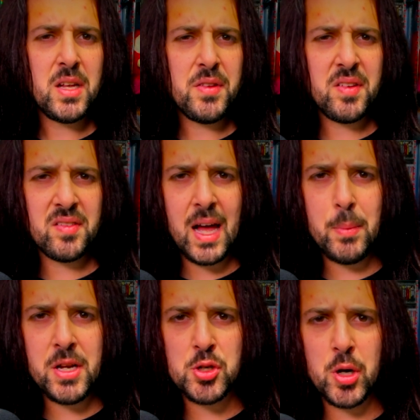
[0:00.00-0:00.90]
Now, this is not
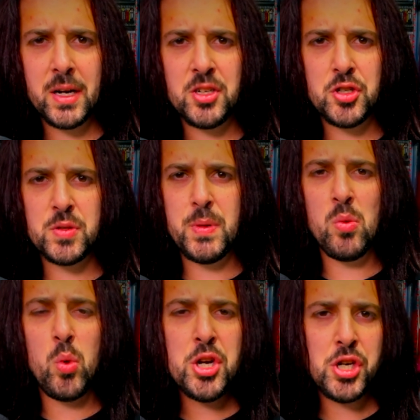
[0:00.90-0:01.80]
me trying to just be
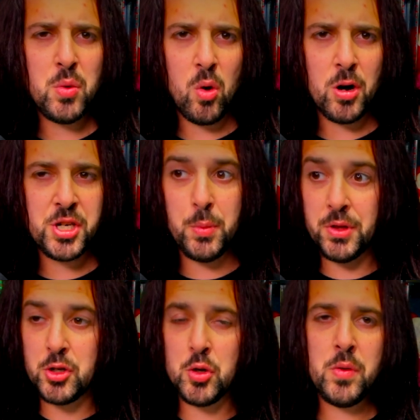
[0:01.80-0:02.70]
wishy-washy, but
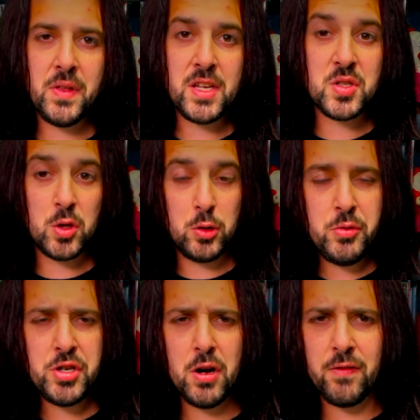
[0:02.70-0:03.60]
the truth is,
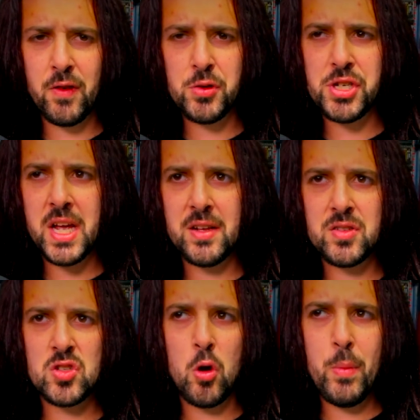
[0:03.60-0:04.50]
Lucio Fulci has
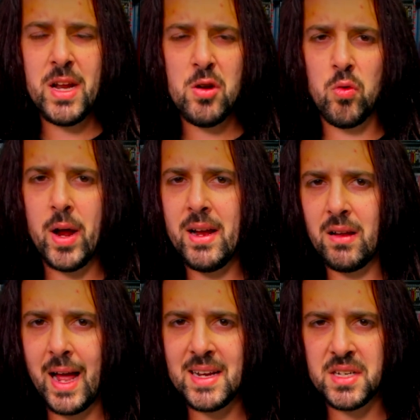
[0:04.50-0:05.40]
so many great
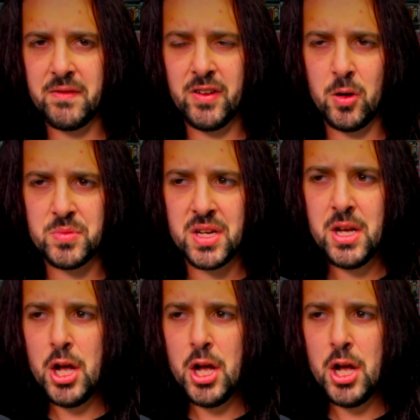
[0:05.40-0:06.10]
classic films.